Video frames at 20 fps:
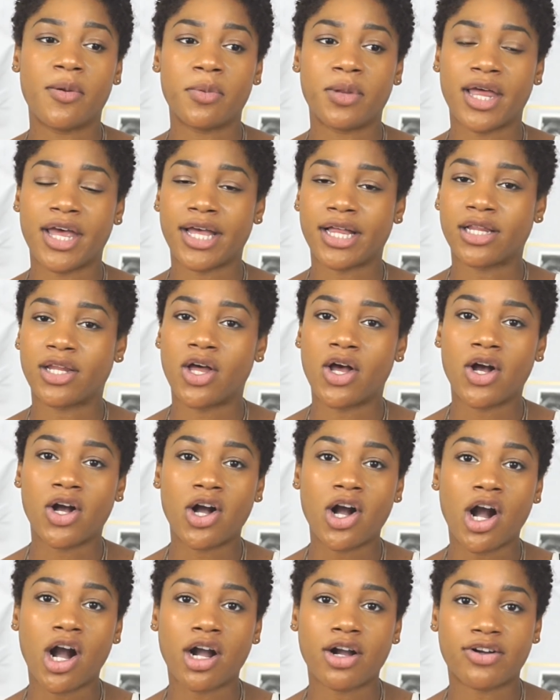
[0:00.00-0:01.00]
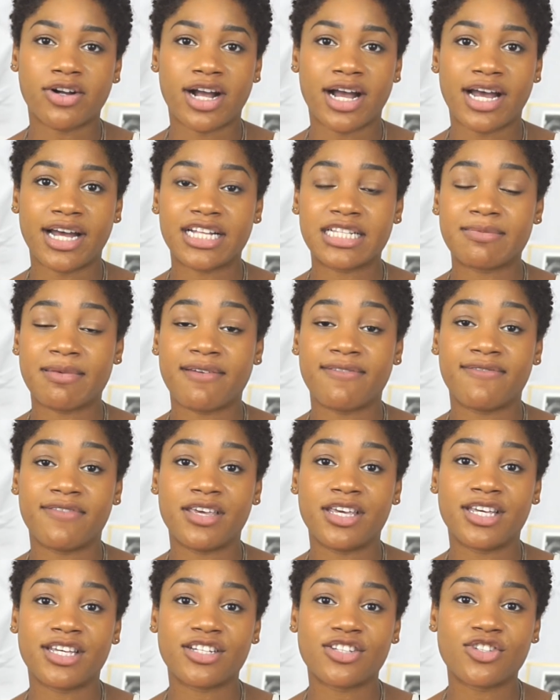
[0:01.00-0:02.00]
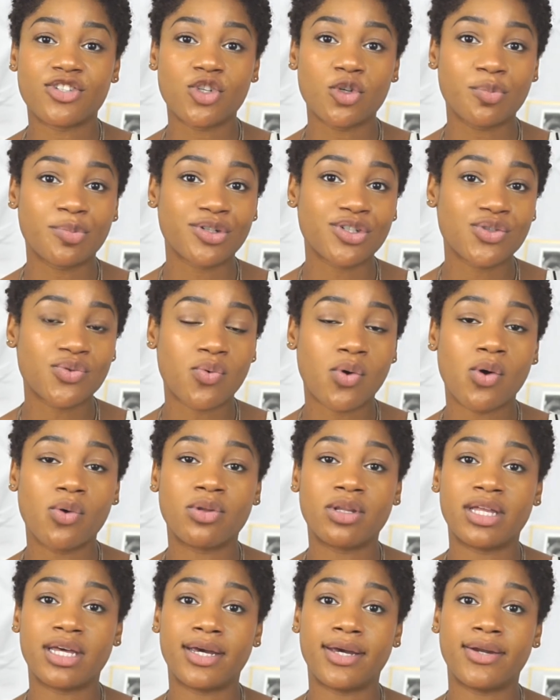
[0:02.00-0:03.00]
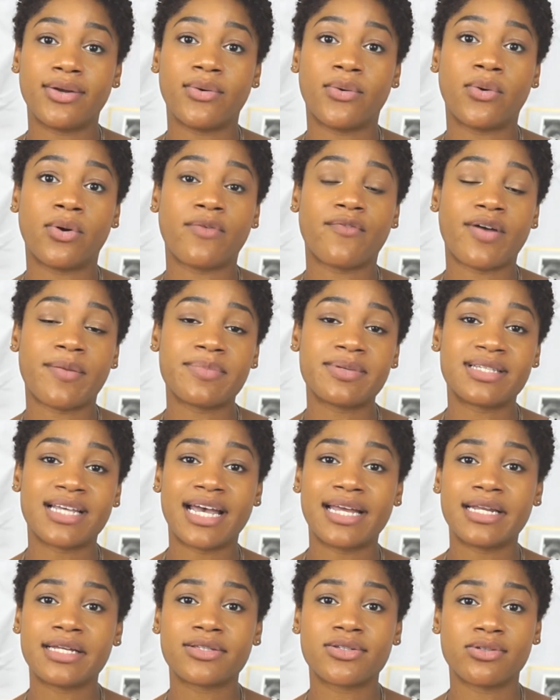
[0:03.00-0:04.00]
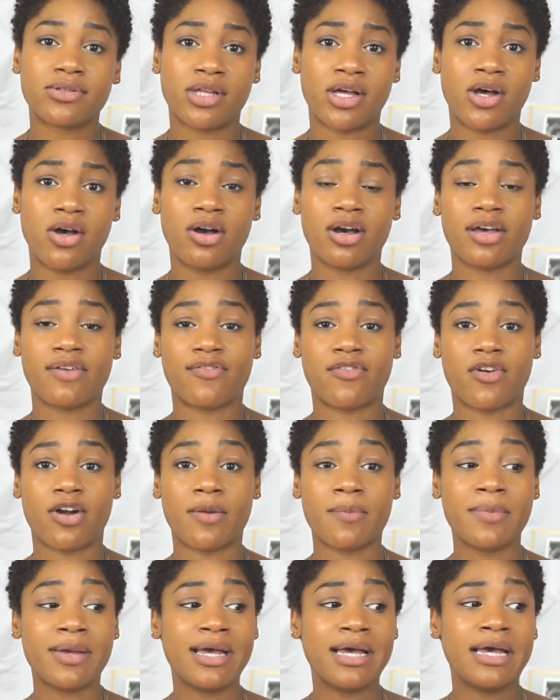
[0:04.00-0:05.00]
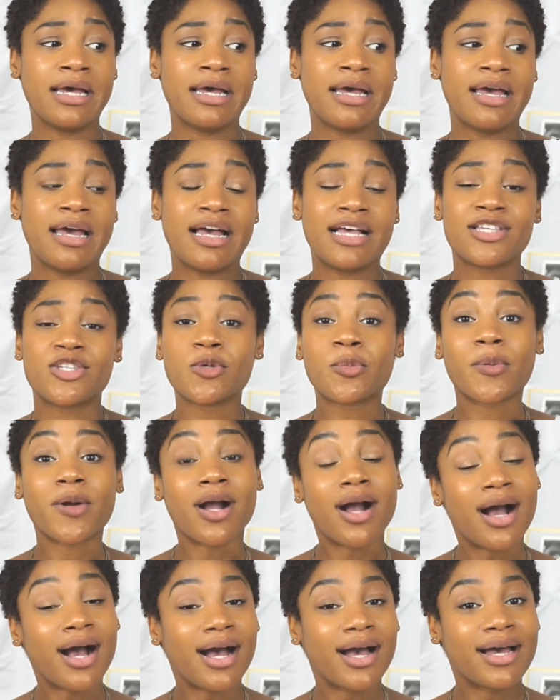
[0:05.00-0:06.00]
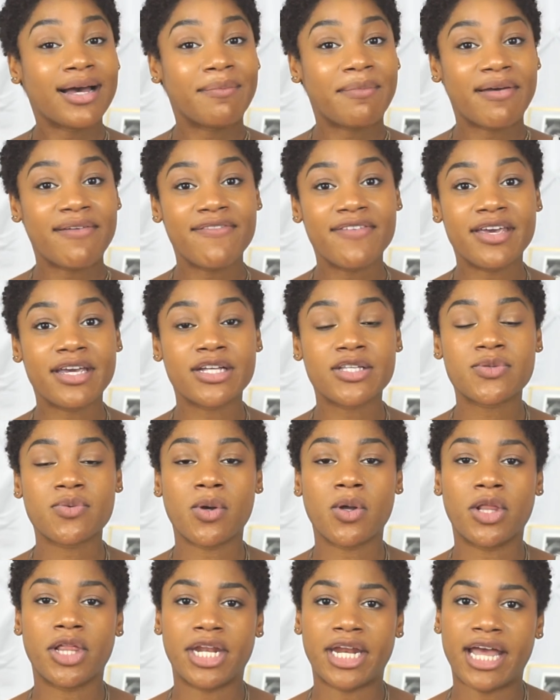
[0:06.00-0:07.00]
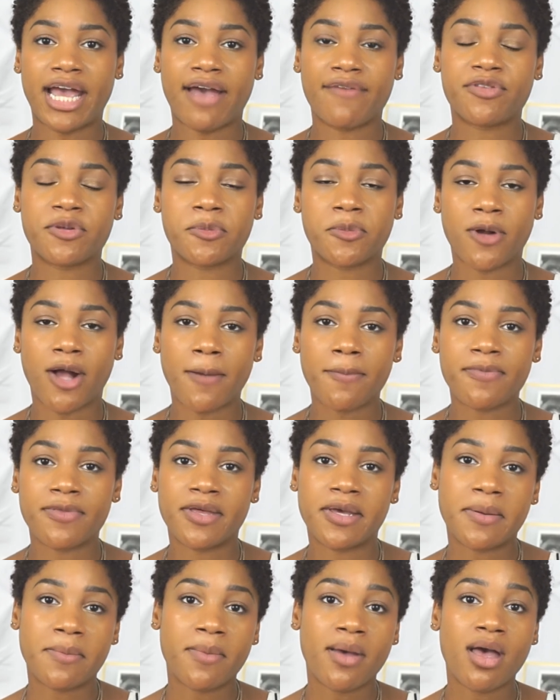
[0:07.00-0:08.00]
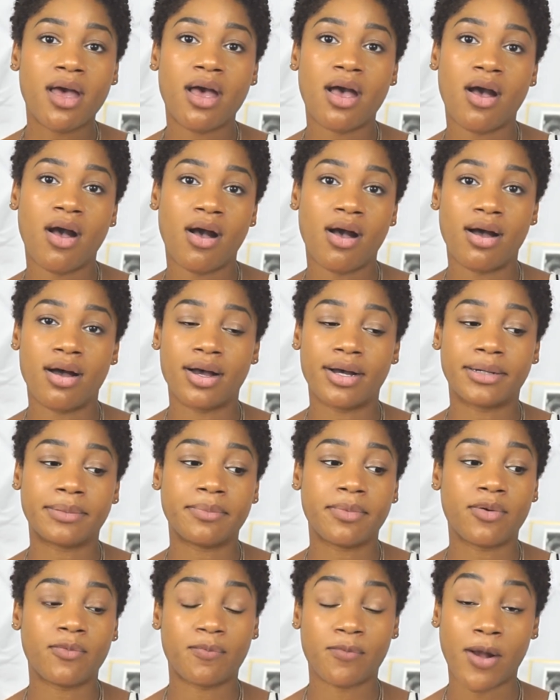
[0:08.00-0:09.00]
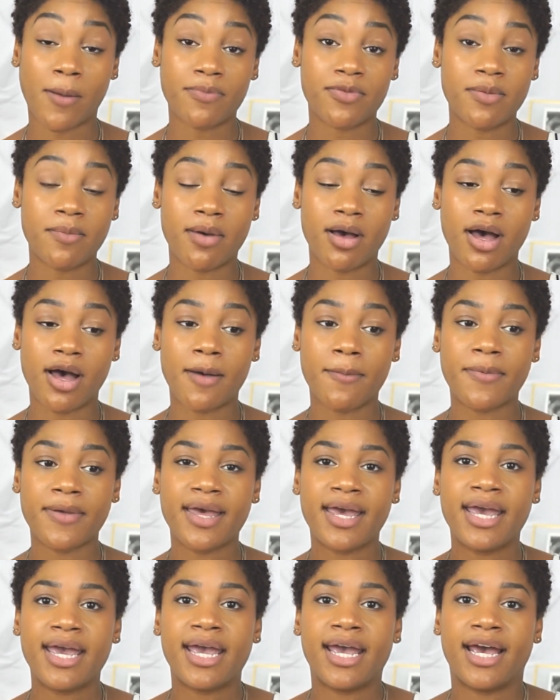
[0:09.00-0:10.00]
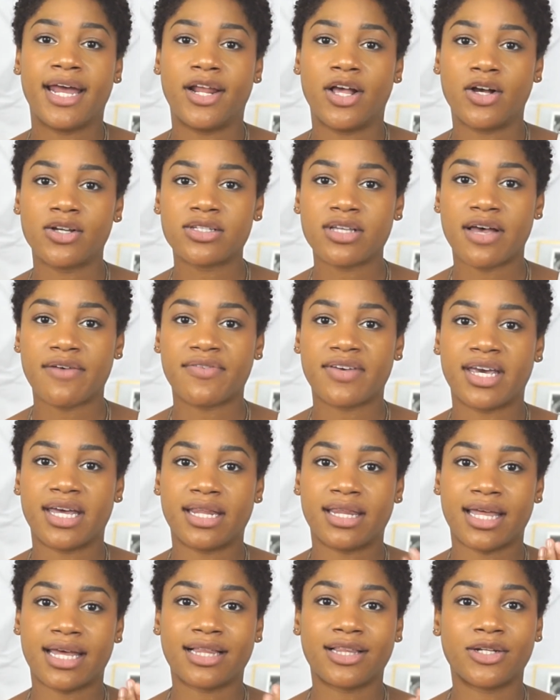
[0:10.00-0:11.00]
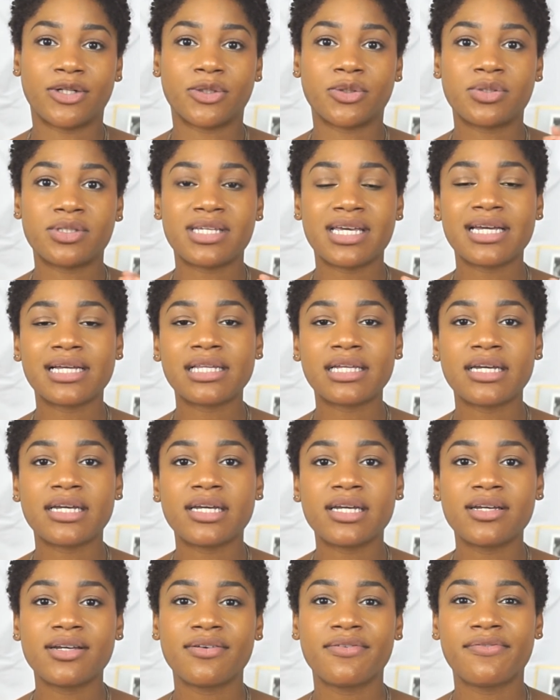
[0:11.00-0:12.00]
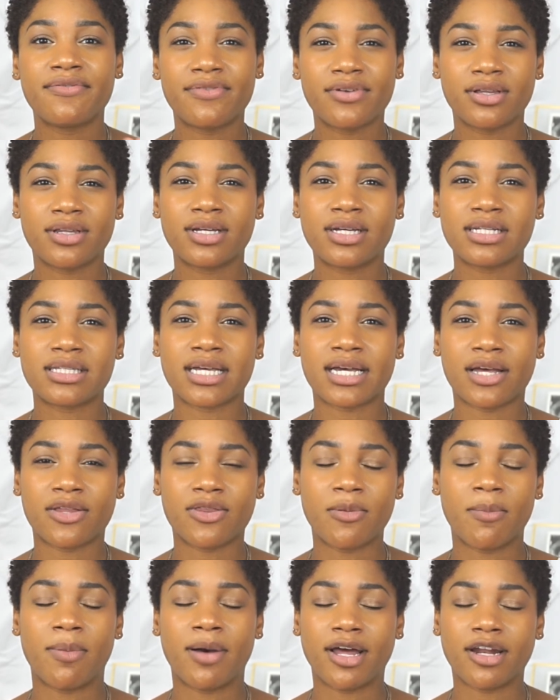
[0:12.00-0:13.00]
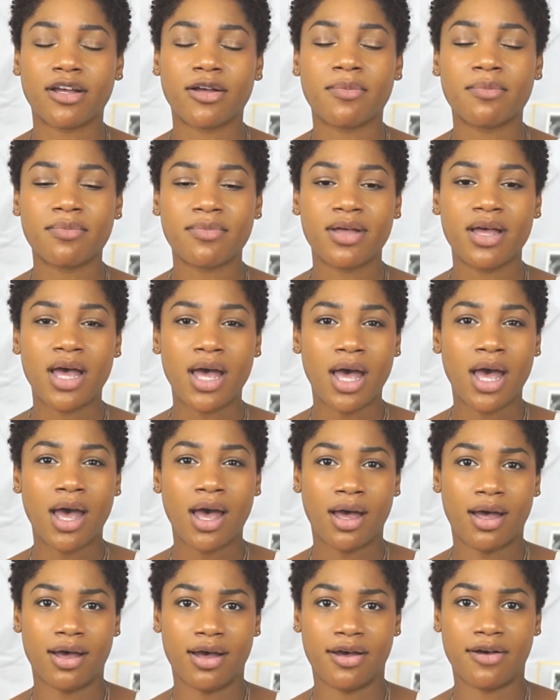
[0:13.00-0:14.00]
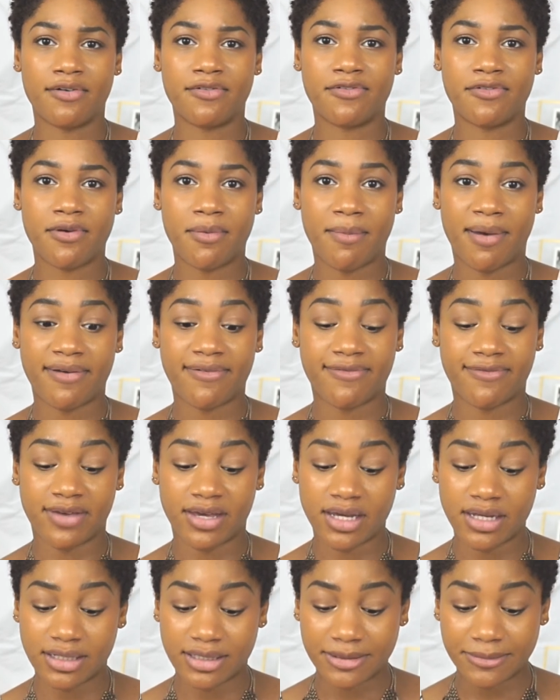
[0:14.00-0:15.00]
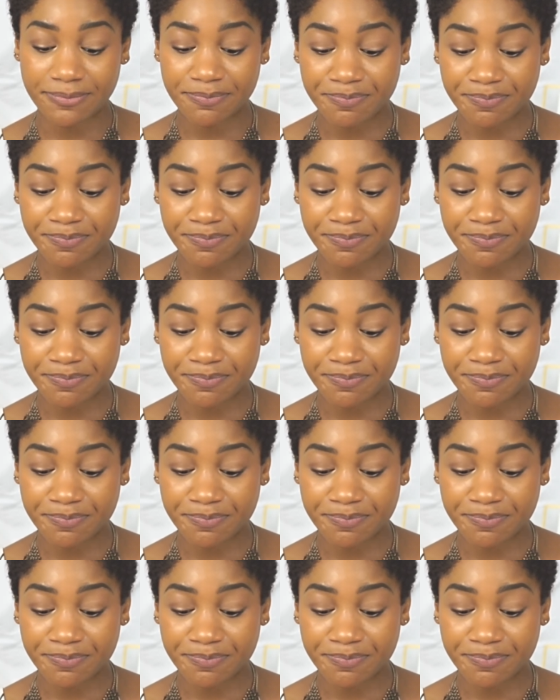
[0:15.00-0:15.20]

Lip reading: Like long car rides, my feet get super swollen, or if I'm standing too long, if I'm super hot, my feet get swollen, I have to prop them prop them up. And I also have getting like little tingly feelings like on the bottom of my feet.